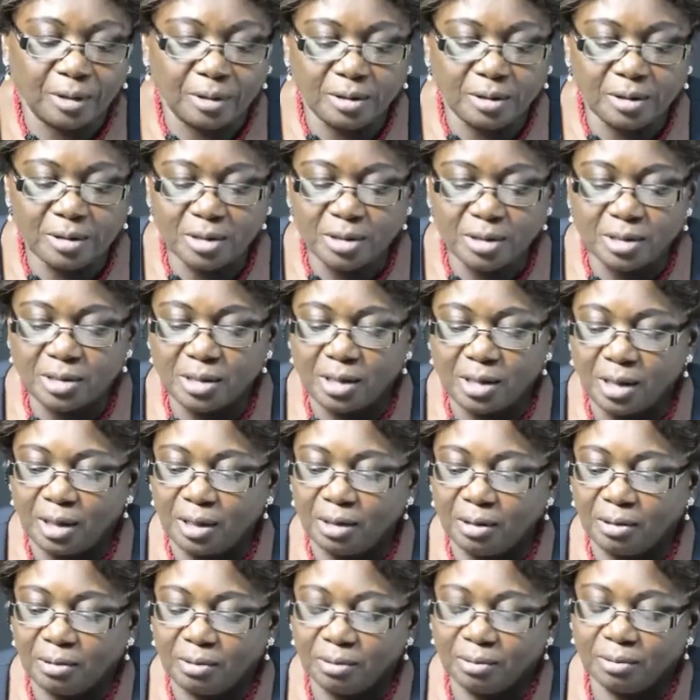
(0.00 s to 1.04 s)
This is
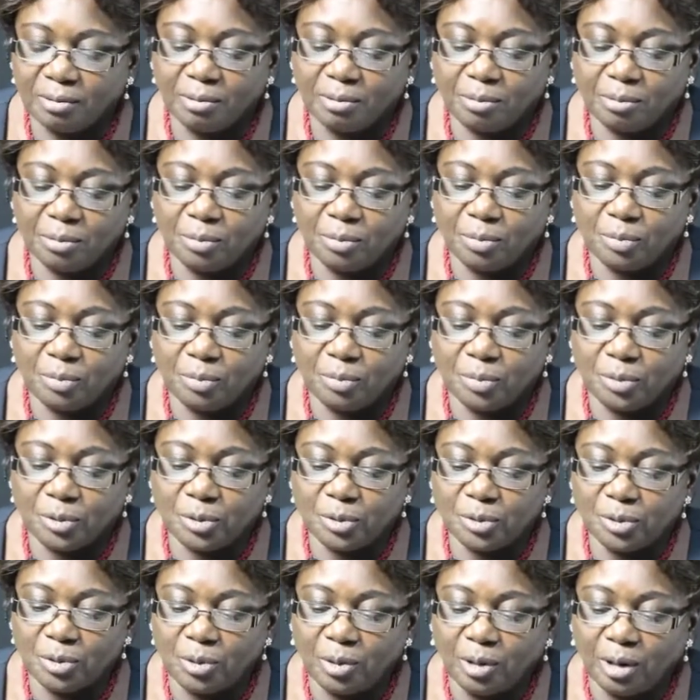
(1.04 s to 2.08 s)

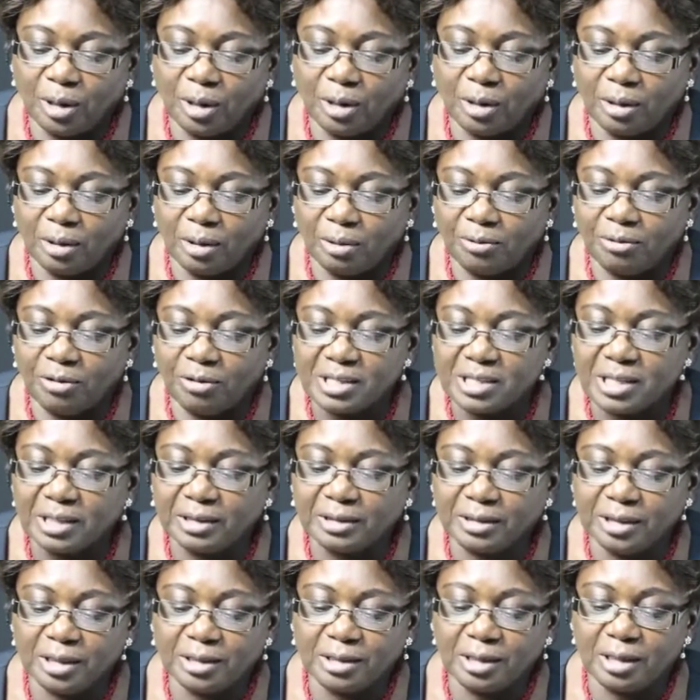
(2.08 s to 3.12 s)
your
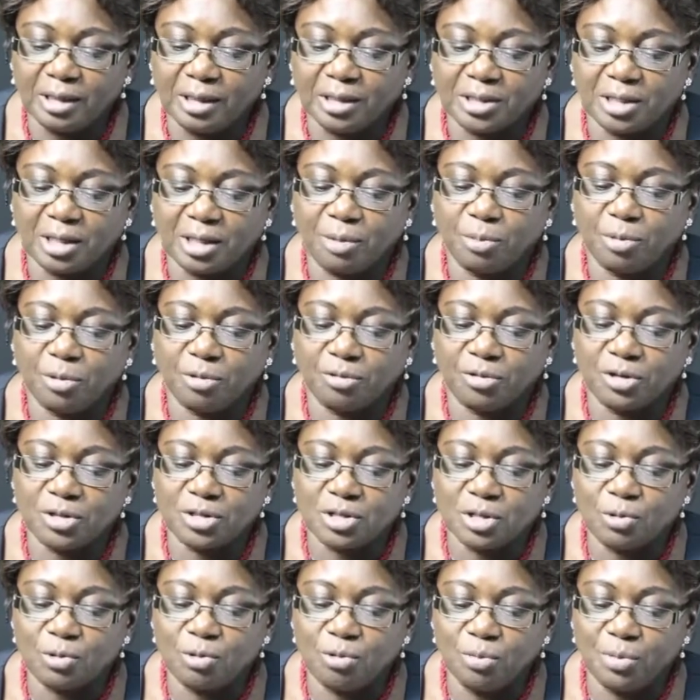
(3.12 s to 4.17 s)
facilitator lecturer,
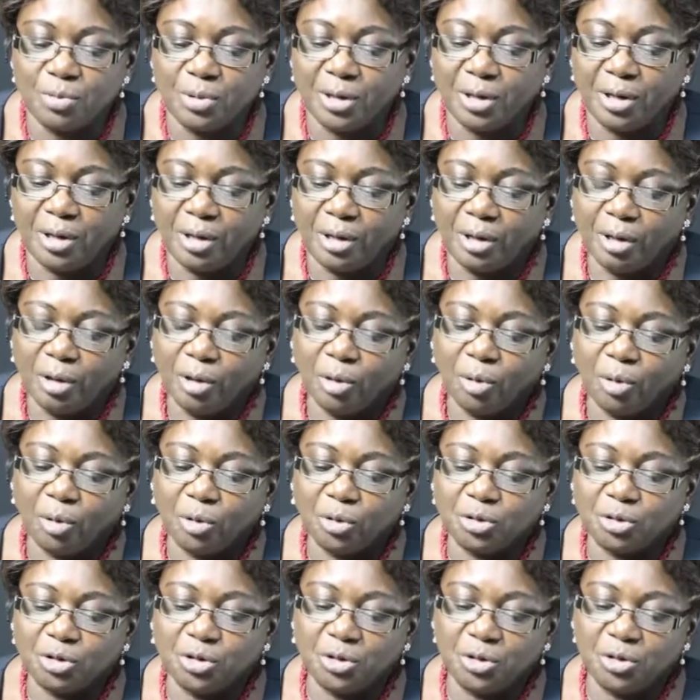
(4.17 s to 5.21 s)
Professor Igube,
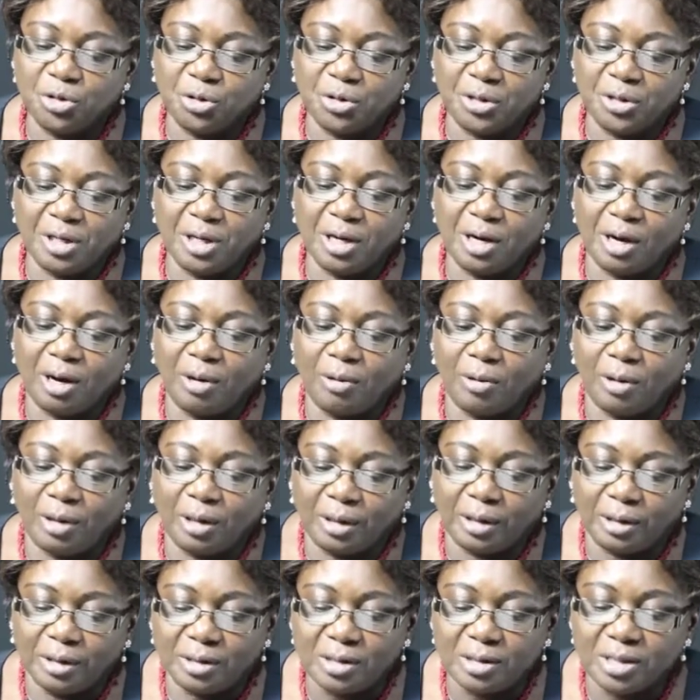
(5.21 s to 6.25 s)
continuing
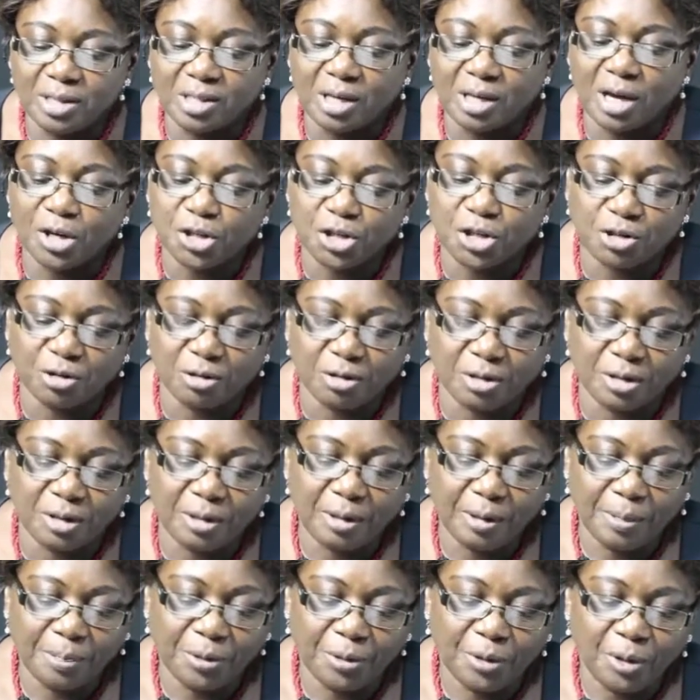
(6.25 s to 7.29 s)
our
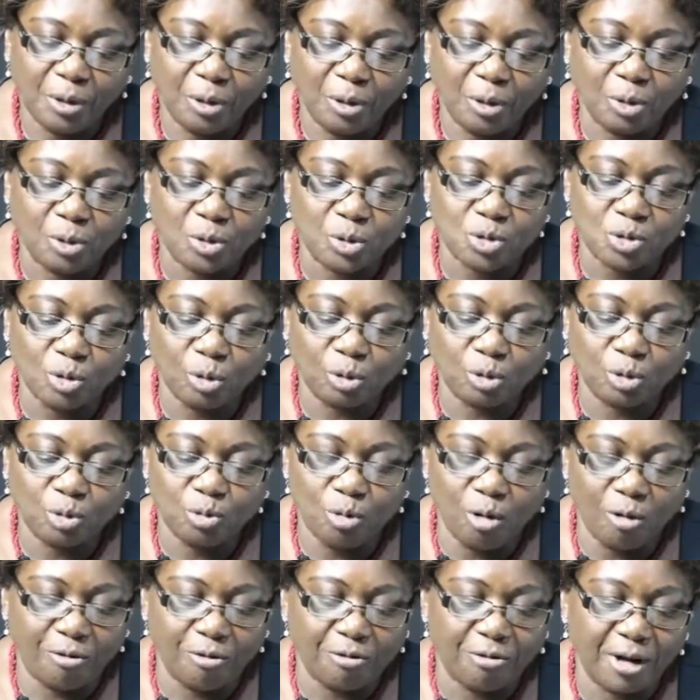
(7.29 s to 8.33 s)
discussion on
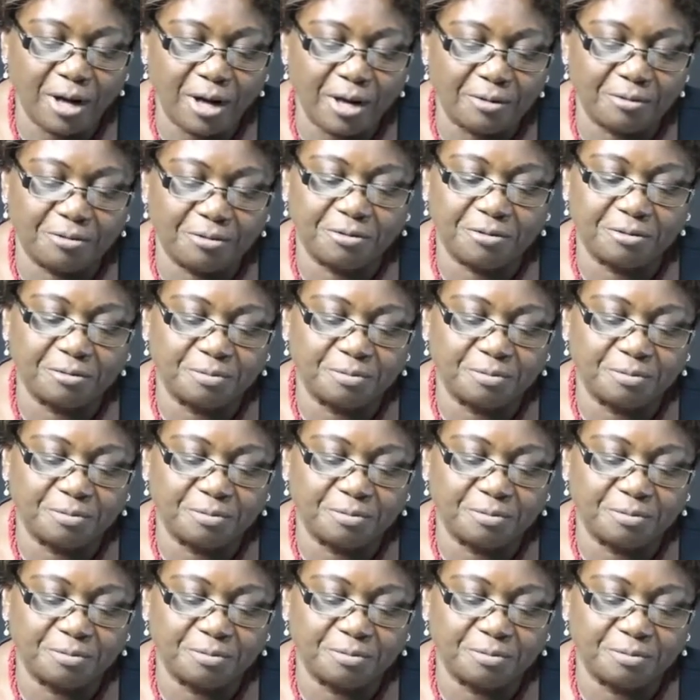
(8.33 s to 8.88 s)
SOC205.